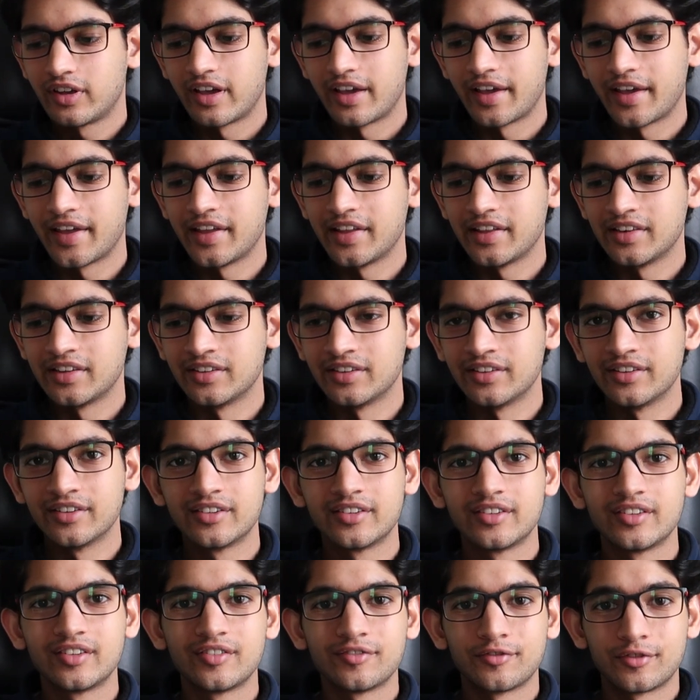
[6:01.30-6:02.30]
And
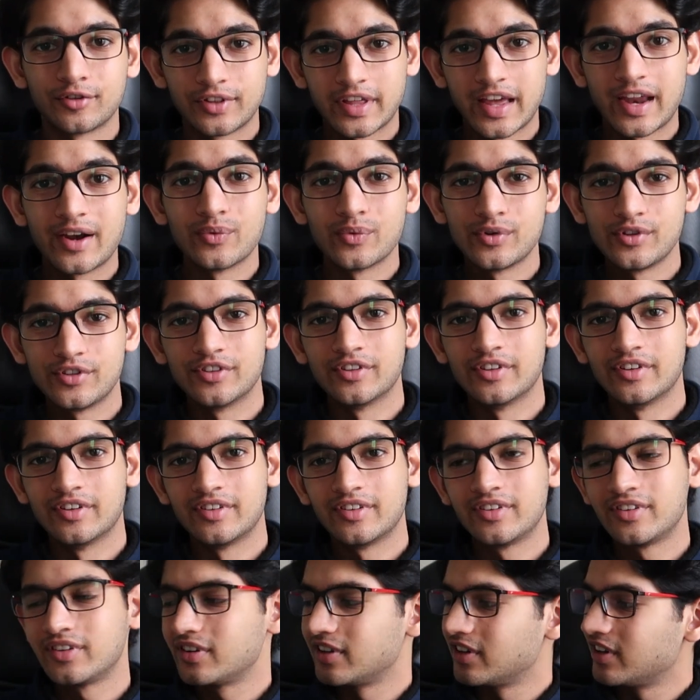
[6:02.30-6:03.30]
for that
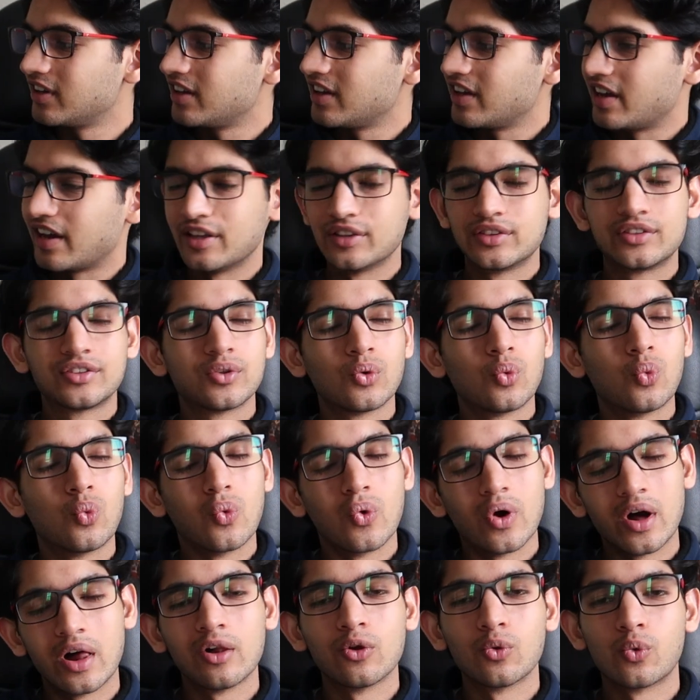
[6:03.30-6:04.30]
reason, it's
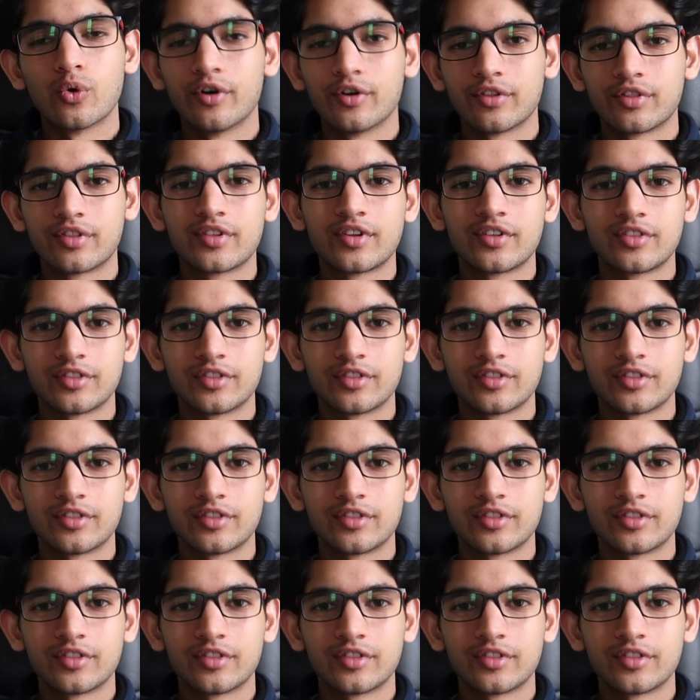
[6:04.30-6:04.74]
well worth